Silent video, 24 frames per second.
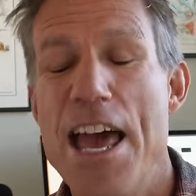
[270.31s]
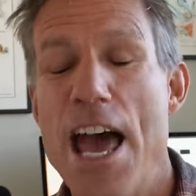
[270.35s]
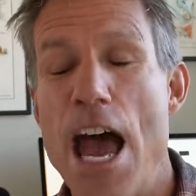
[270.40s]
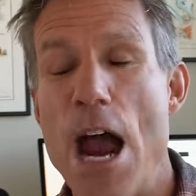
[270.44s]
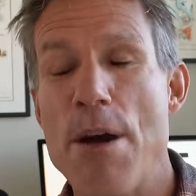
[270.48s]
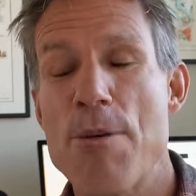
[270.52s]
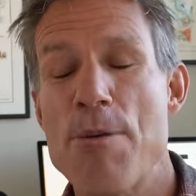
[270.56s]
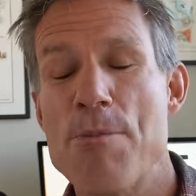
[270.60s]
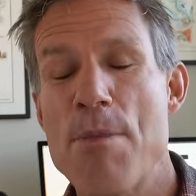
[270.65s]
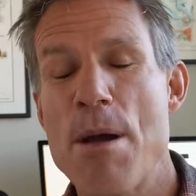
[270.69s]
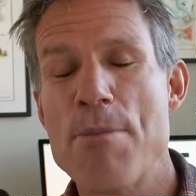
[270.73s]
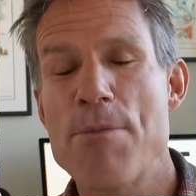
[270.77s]
I
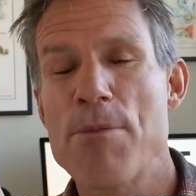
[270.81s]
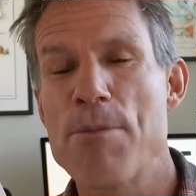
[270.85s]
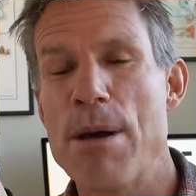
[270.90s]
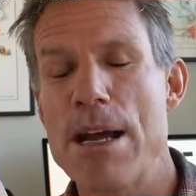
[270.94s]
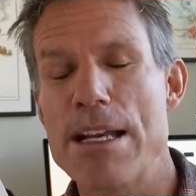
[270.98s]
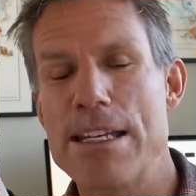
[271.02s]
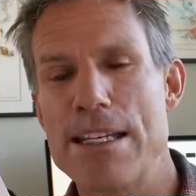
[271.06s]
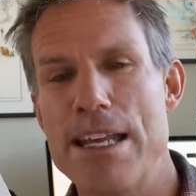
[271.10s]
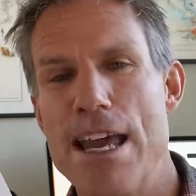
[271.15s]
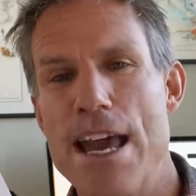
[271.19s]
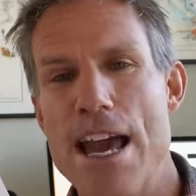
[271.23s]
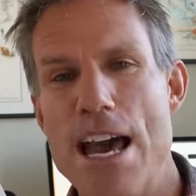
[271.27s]
remember
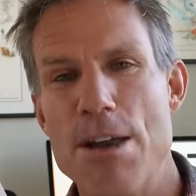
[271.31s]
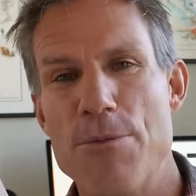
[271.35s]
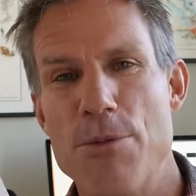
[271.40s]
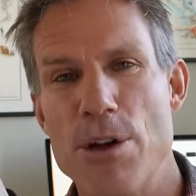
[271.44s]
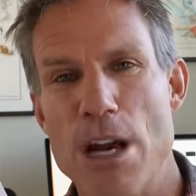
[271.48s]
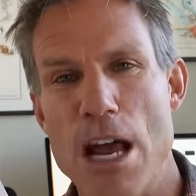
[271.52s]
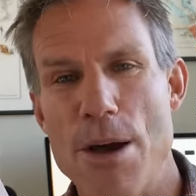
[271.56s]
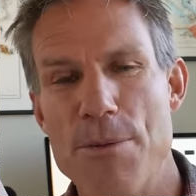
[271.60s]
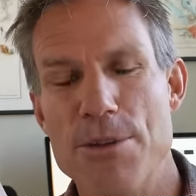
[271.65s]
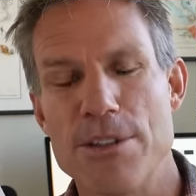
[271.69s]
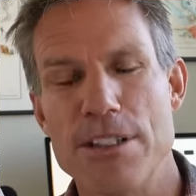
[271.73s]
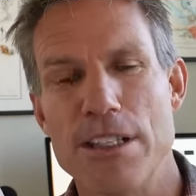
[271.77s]
my dad
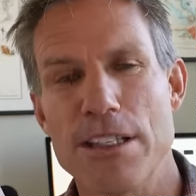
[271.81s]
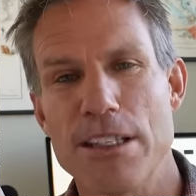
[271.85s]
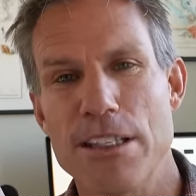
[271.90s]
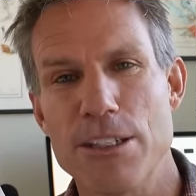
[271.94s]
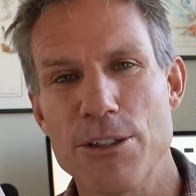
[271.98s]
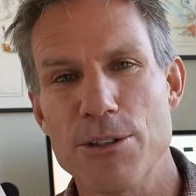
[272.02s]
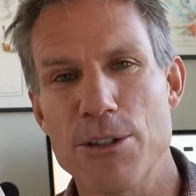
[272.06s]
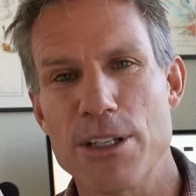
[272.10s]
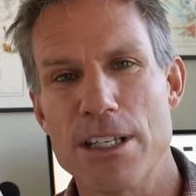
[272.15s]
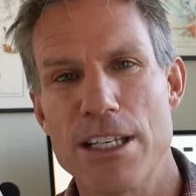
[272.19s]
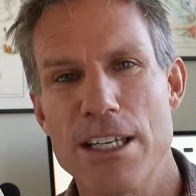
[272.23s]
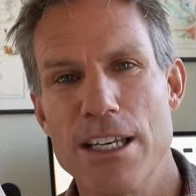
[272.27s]
when I was a
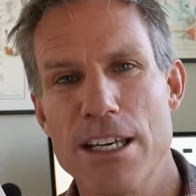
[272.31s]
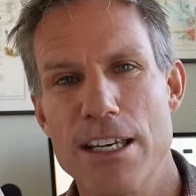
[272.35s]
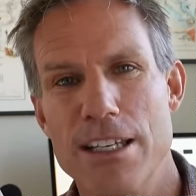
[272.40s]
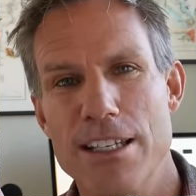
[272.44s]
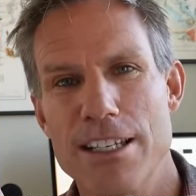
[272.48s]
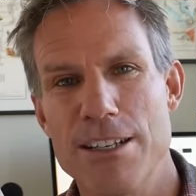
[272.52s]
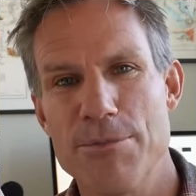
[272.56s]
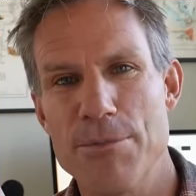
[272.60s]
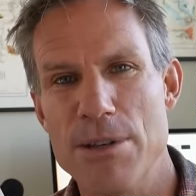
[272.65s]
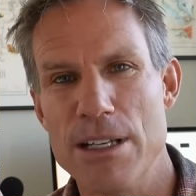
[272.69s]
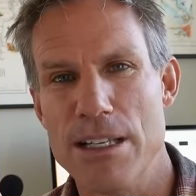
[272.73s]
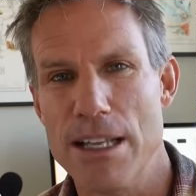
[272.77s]
little kid,
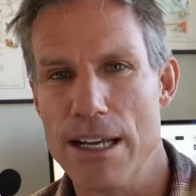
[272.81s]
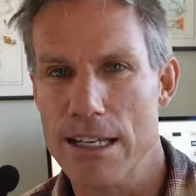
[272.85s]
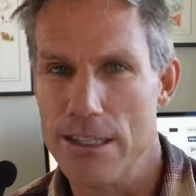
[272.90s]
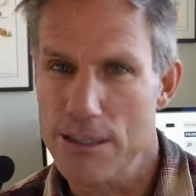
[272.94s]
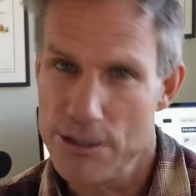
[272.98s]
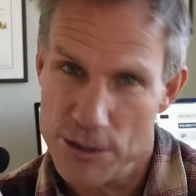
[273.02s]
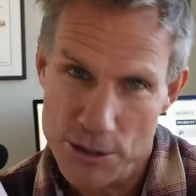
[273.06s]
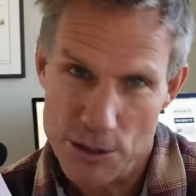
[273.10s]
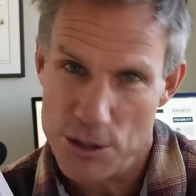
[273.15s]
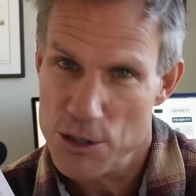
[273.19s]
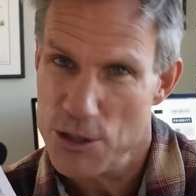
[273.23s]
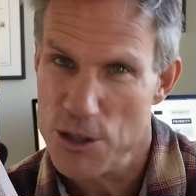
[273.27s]
he'd be
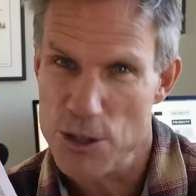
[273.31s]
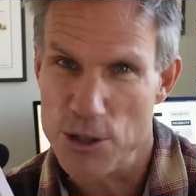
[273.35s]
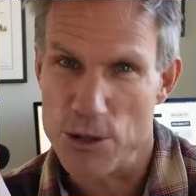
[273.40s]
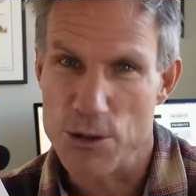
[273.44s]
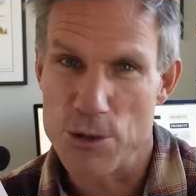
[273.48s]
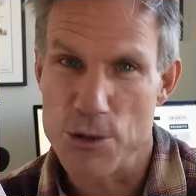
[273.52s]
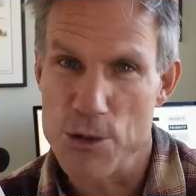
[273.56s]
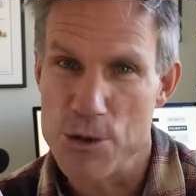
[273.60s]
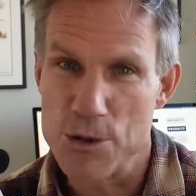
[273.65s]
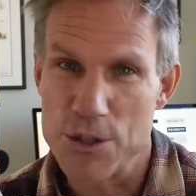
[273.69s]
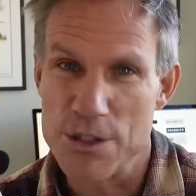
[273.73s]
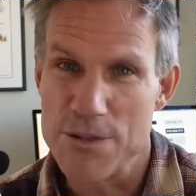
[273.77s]
like, "You're
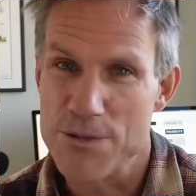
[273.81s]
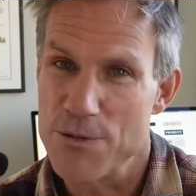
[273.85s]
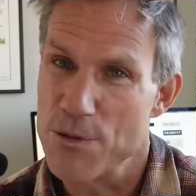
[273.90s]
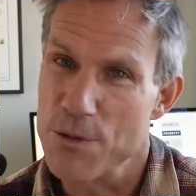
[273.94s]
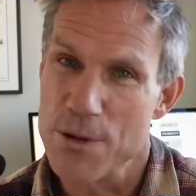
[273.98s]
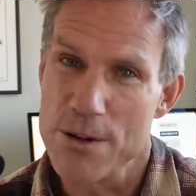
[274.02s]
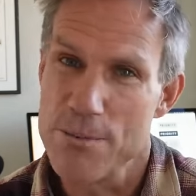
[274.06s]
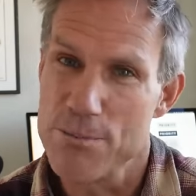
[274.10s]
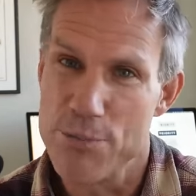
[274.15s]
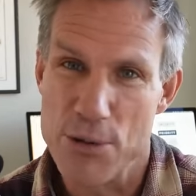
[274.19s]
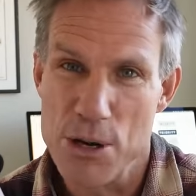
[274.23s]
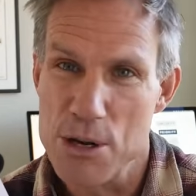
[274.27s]
cruising
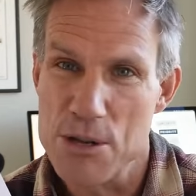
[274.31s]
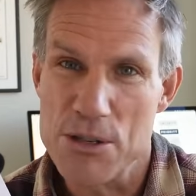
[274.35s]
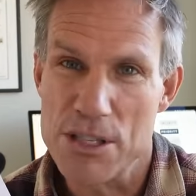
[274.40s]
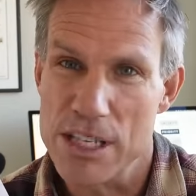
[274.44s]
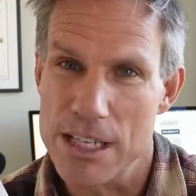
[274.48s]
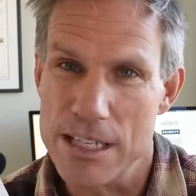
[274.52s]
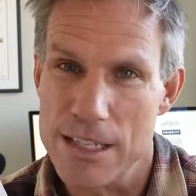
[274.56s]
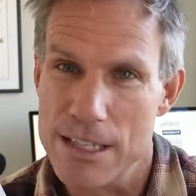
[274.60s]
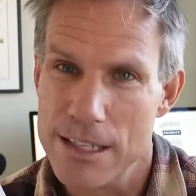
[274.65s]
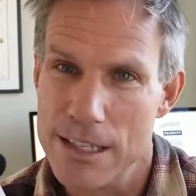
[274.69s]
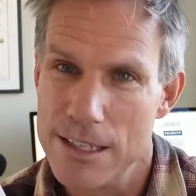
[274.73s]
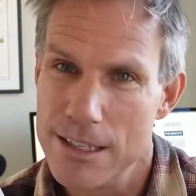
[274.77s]
for a
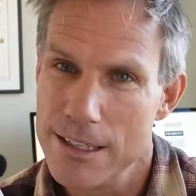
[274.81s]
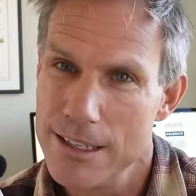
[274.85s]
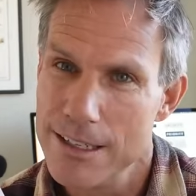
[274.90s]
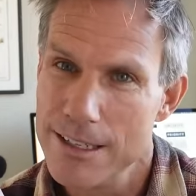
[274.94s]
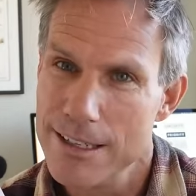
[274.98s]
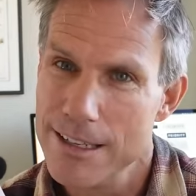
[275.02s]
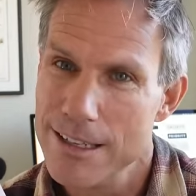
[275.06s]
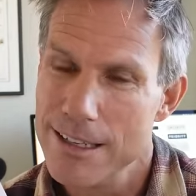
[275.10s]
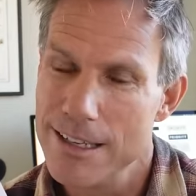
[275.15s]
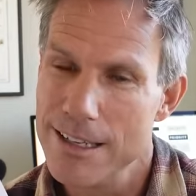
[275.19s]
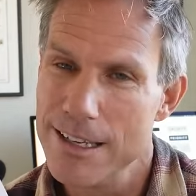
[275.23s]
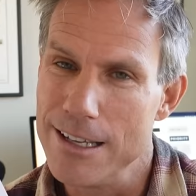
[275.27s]
bruising."
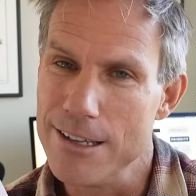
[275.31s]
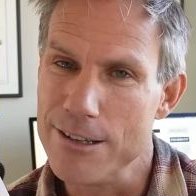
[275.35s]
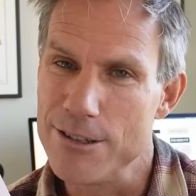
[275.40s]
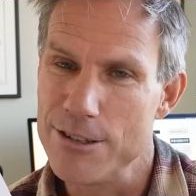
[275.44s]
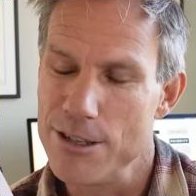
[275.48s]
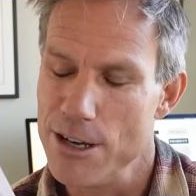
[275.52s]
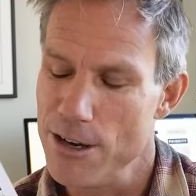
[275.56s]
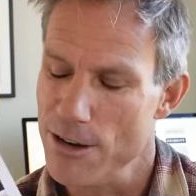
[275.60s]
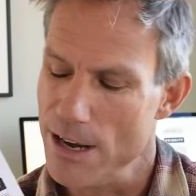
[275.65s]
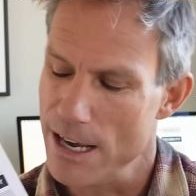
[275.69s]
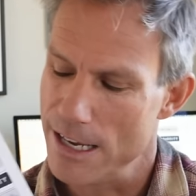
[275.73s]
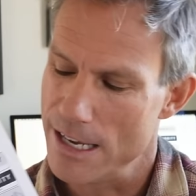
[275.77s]
And
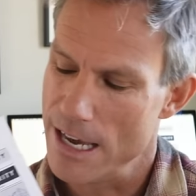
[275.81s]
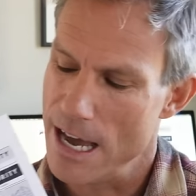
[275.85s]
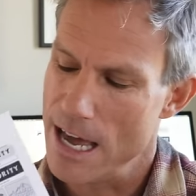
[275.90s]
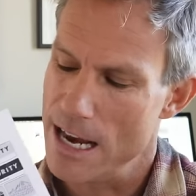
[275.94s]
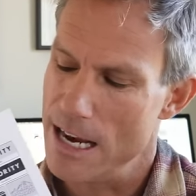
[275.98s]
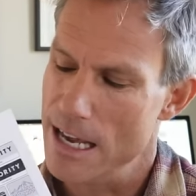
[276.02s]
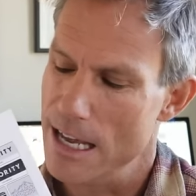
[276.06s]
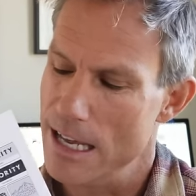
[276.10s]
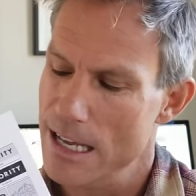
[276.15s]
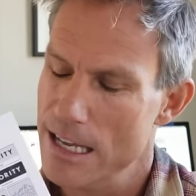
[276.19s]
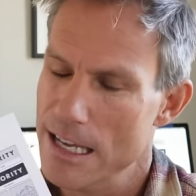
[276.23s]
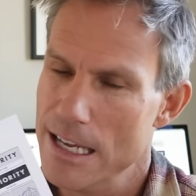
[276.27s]
so I
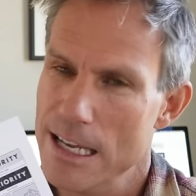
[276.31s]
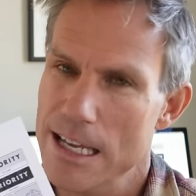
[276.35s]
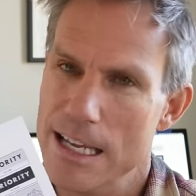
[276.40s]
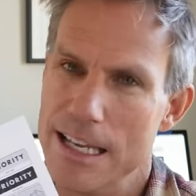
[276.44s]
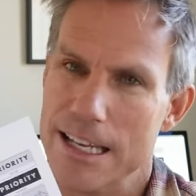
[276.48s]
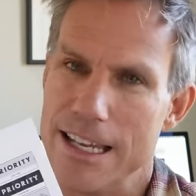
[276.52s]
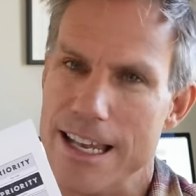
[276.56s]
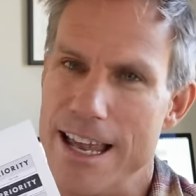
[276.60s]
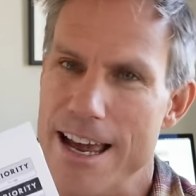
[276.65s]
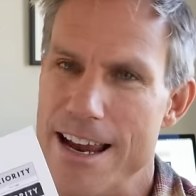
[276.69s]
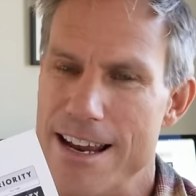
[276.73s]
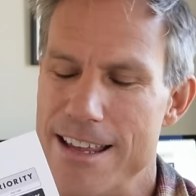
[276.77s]
kind of
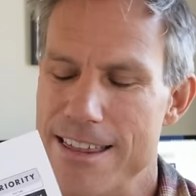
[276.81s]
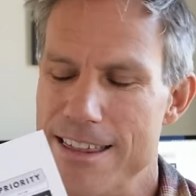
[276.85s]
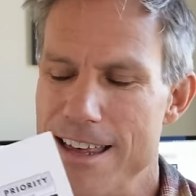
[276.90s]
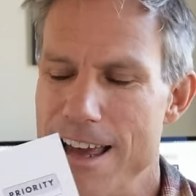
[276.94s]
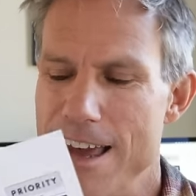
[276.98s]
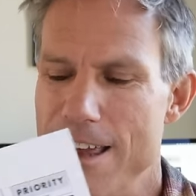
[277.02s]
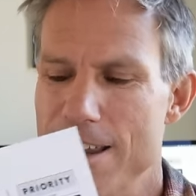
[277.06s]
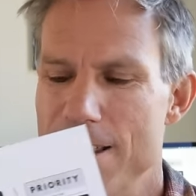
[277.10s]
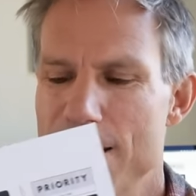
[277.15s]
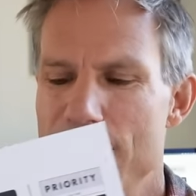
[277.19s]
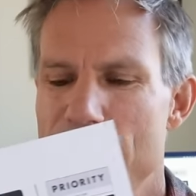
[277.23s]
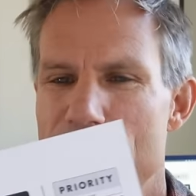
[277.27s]
like
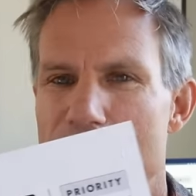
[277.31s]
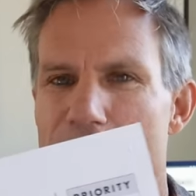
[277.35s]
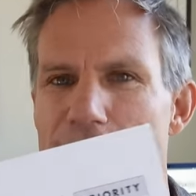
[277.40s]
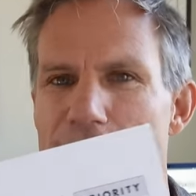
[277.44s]
that